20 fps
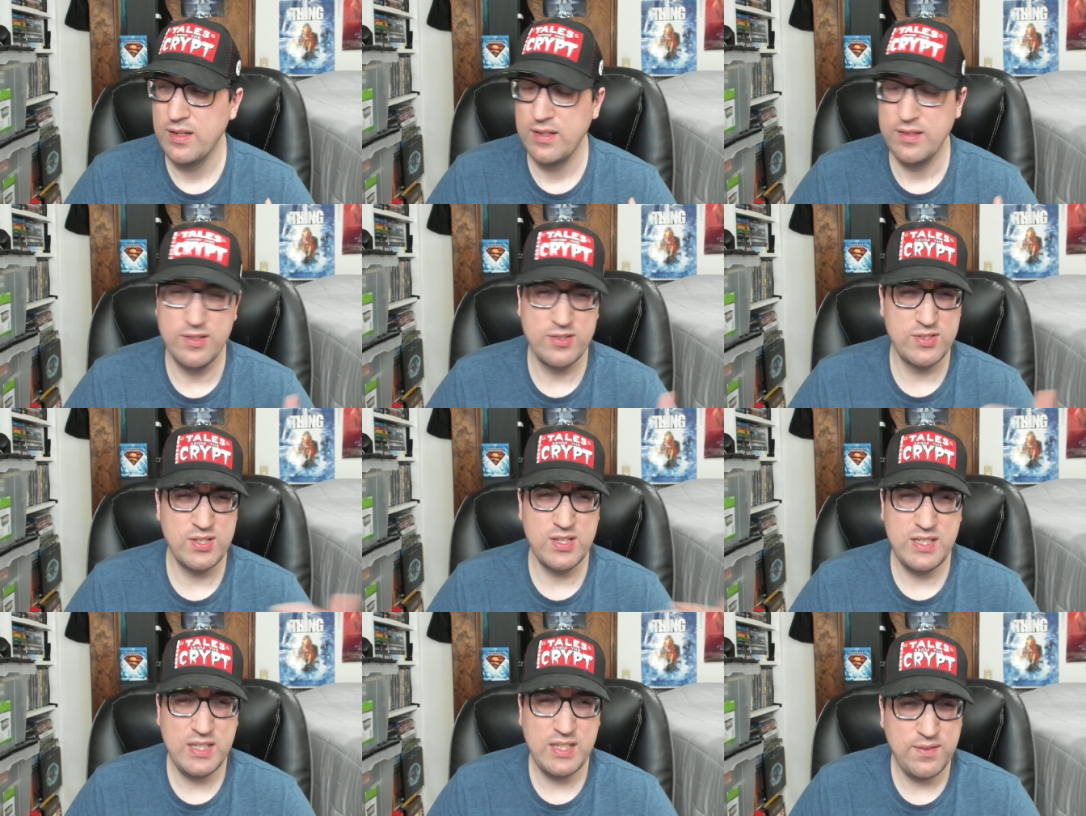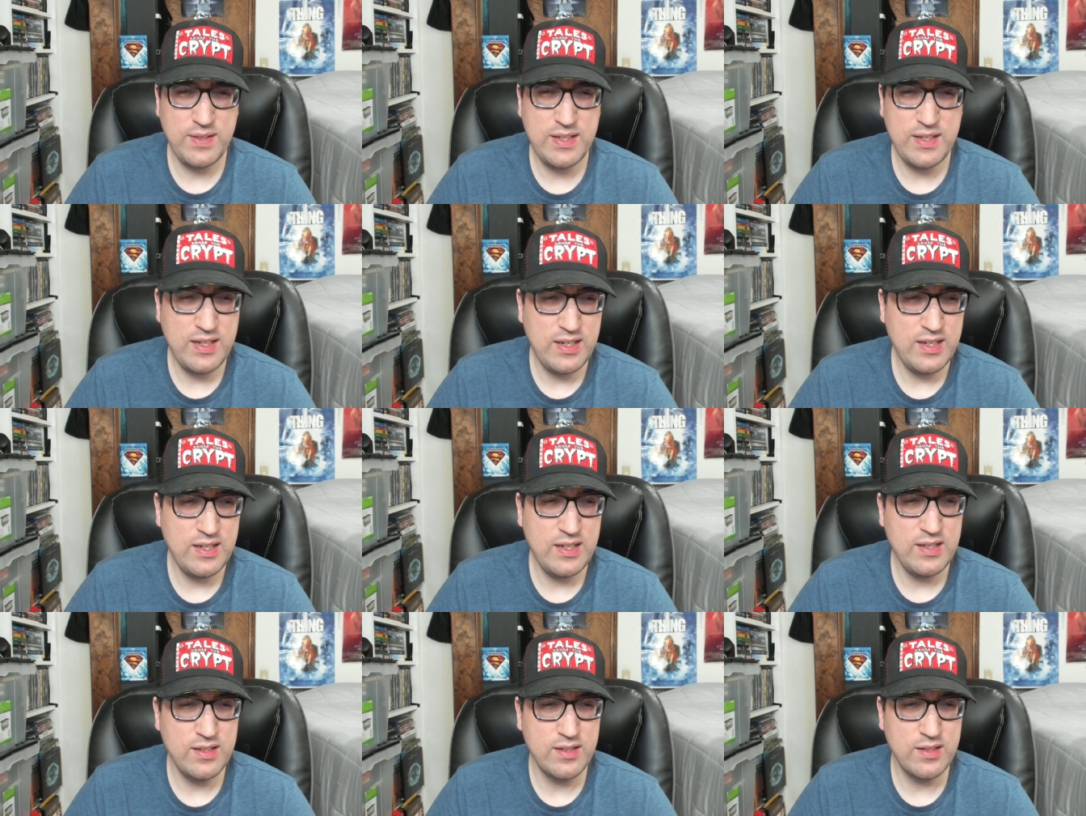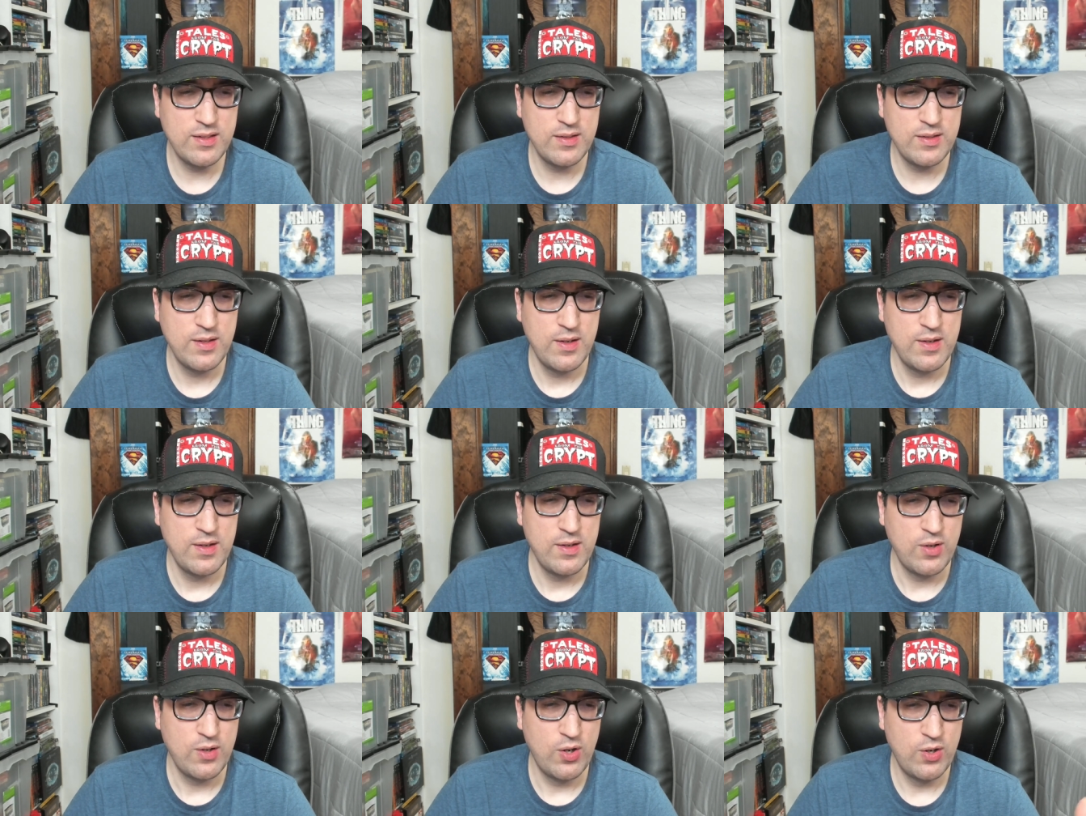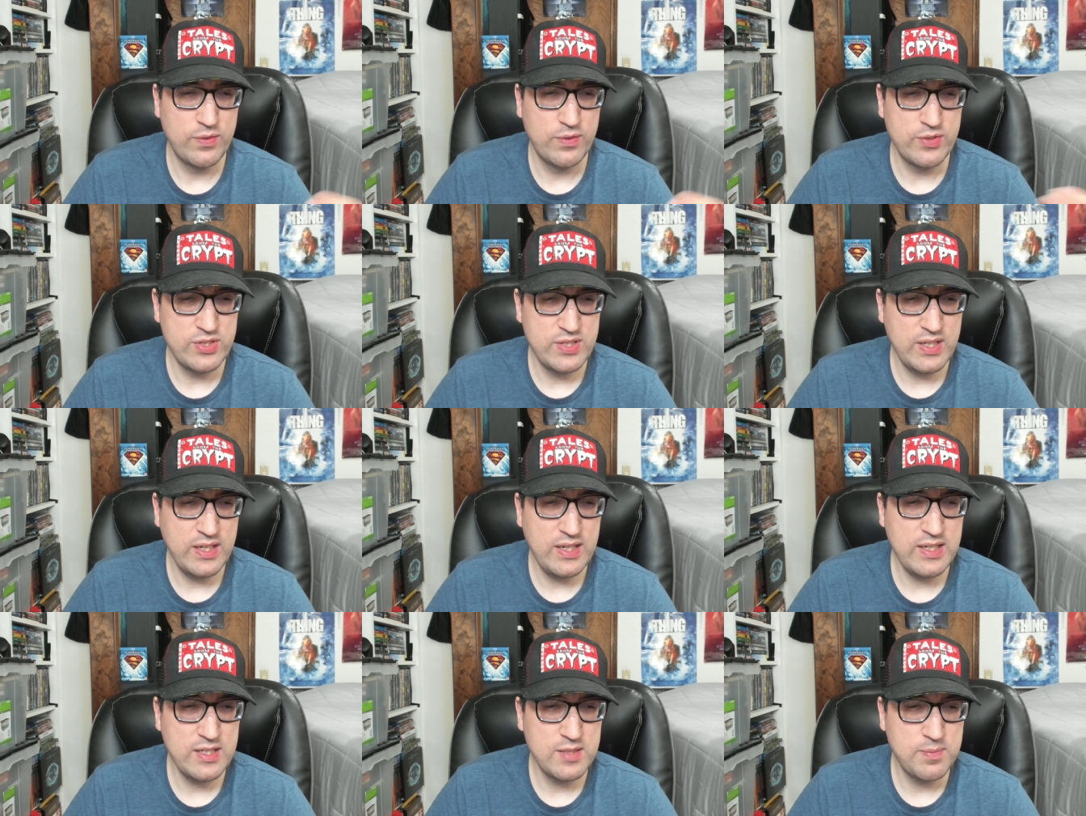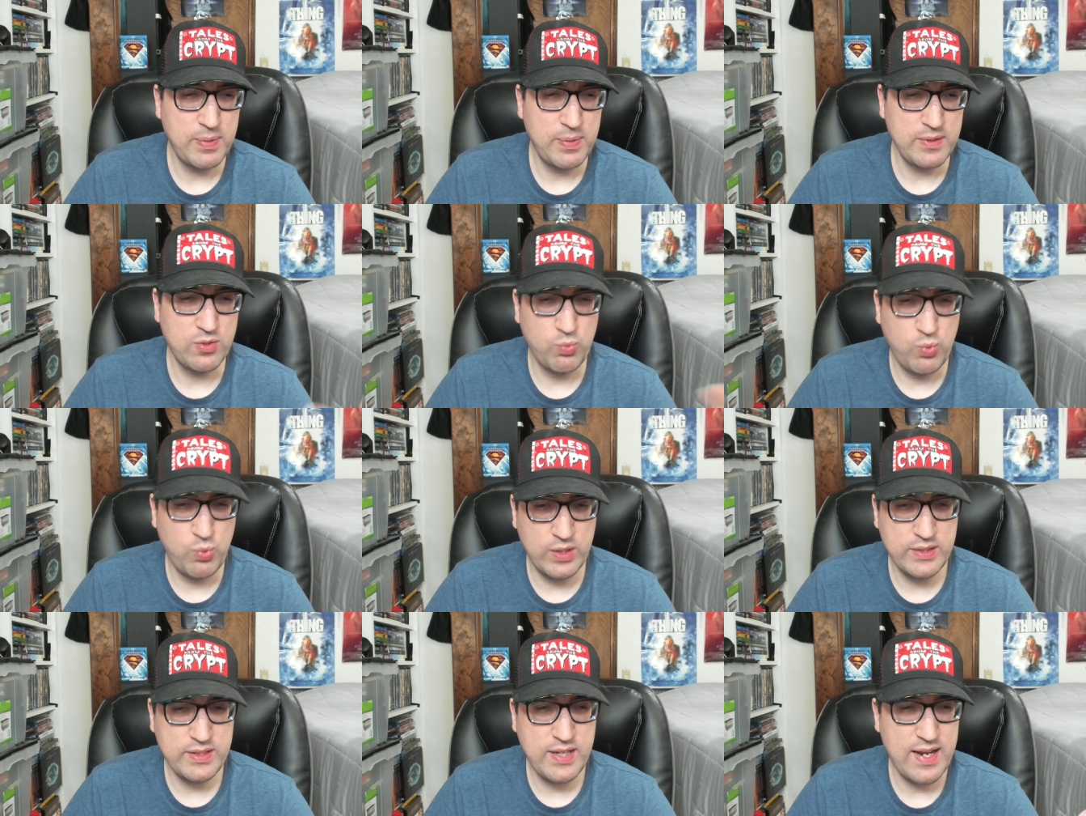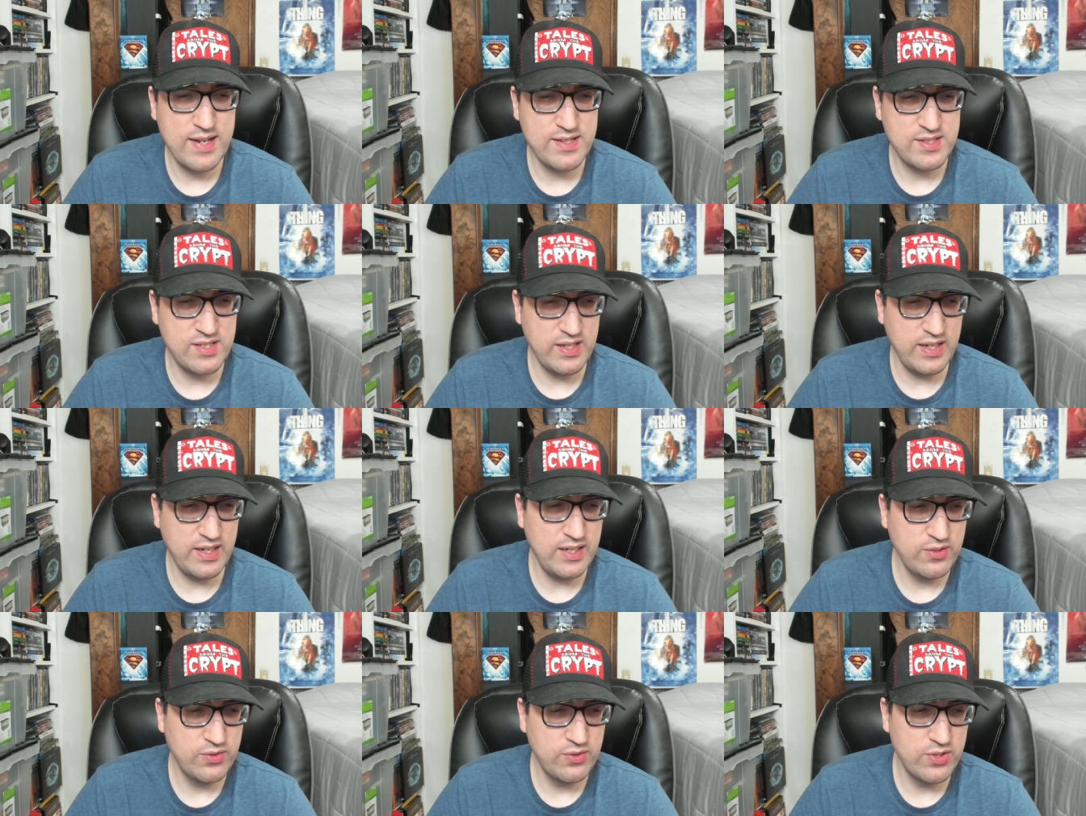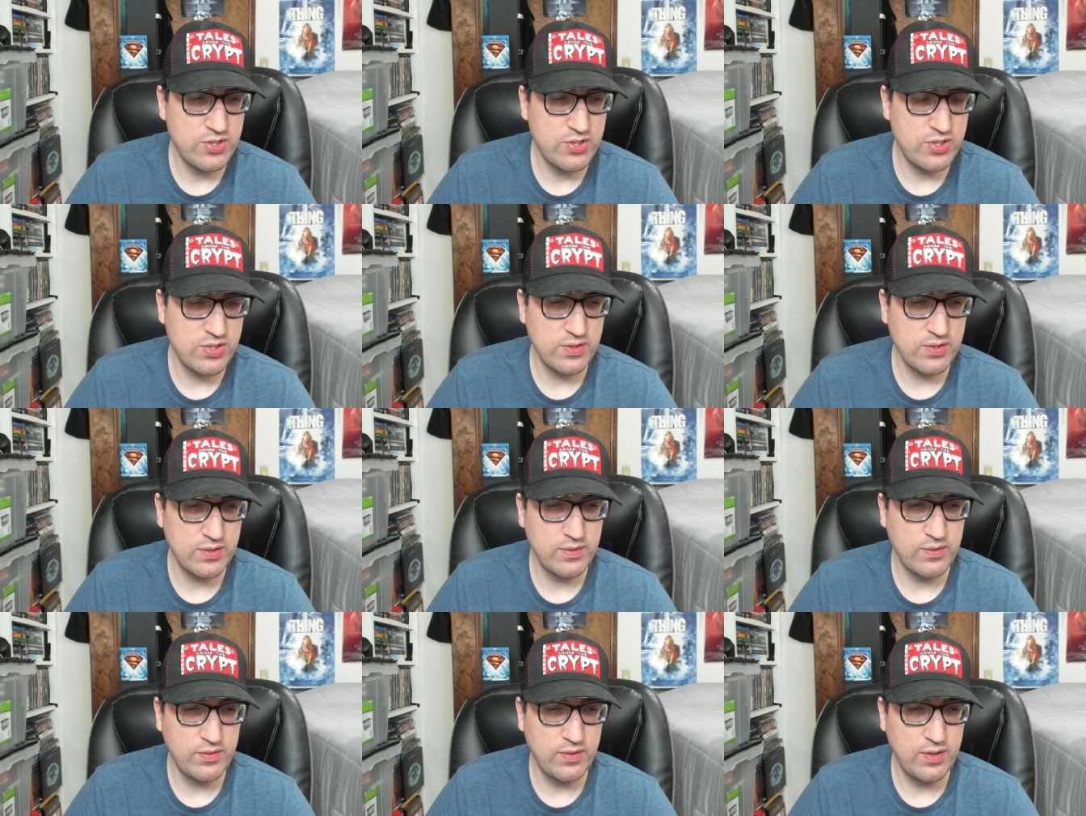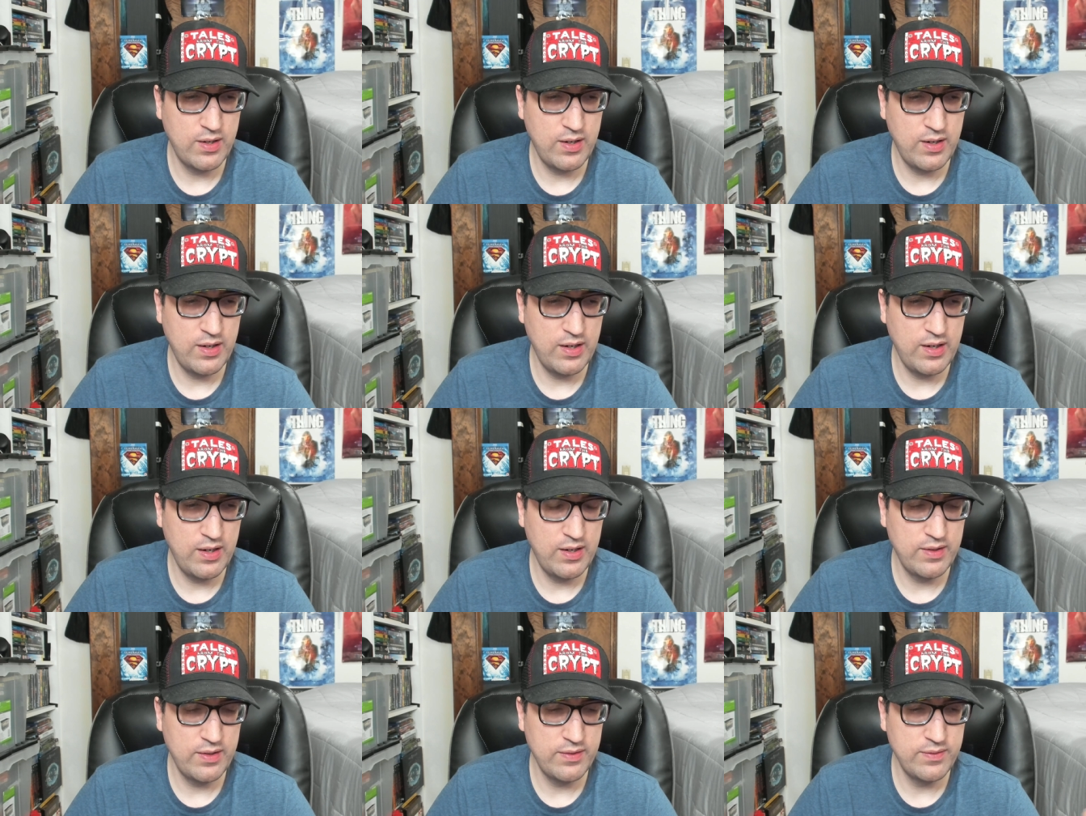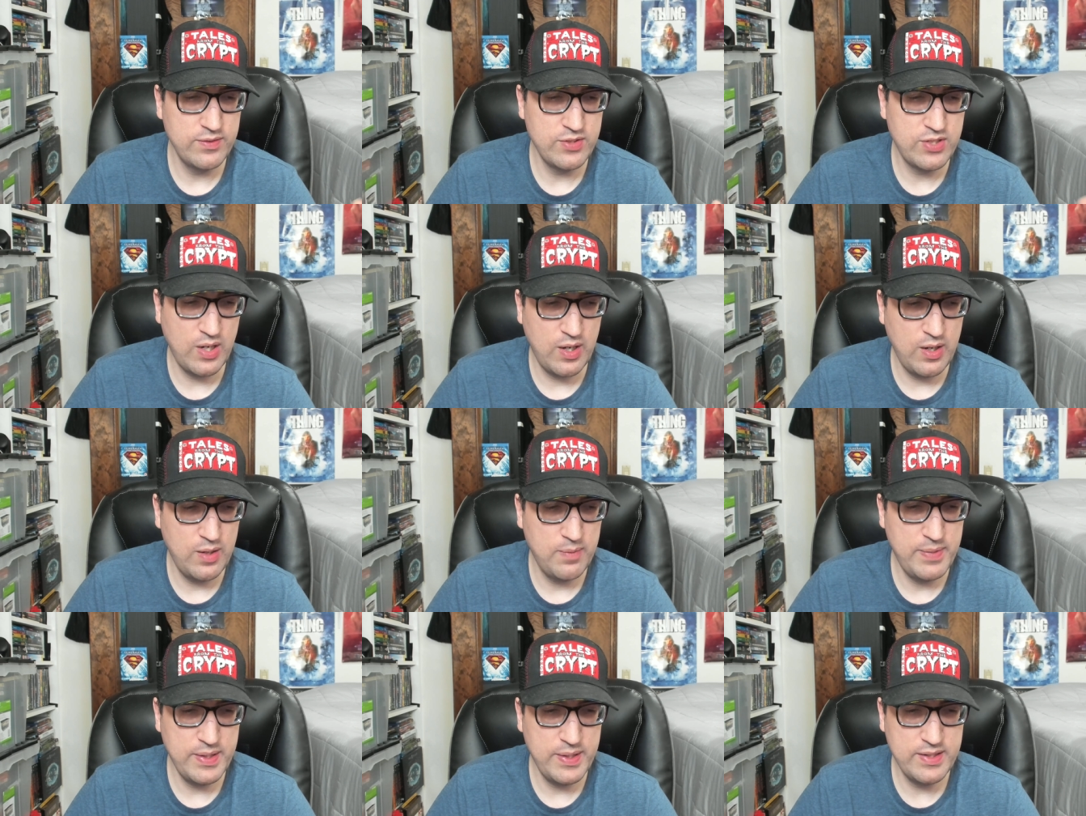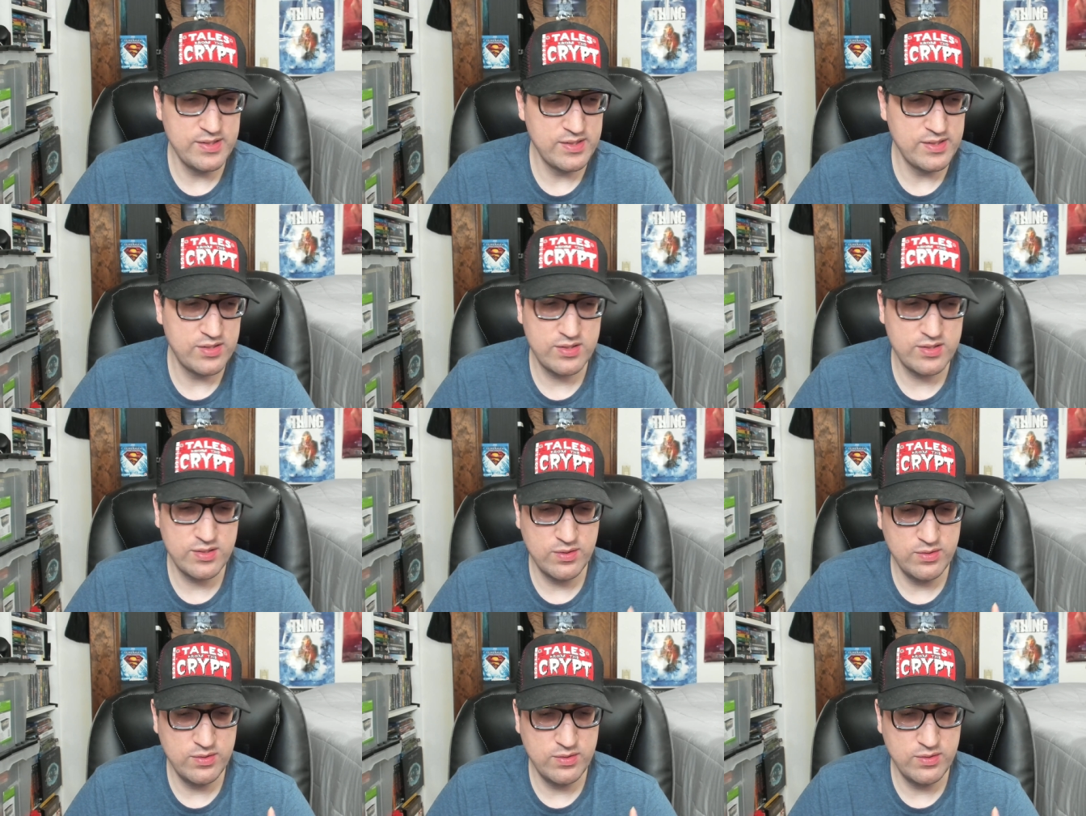There's a DVD overseas, but the one that has the English dub is